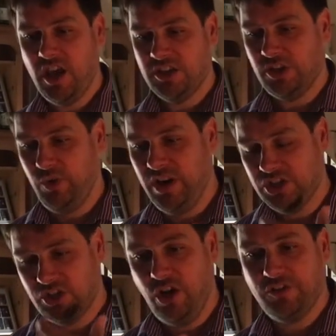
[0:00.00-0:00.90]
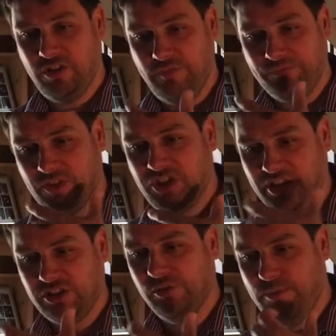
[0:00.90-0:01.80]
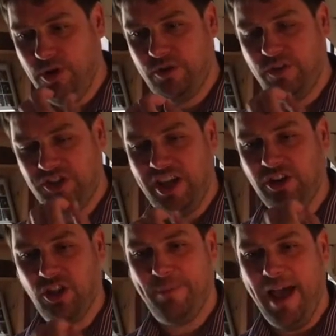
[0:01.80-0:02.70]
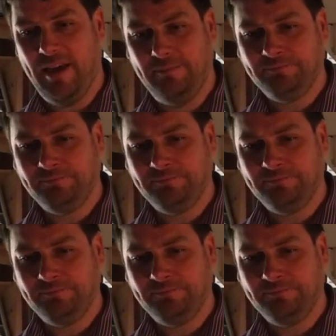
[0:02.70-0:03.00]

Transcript: So really soft, gentle moves, very gentle on the palate.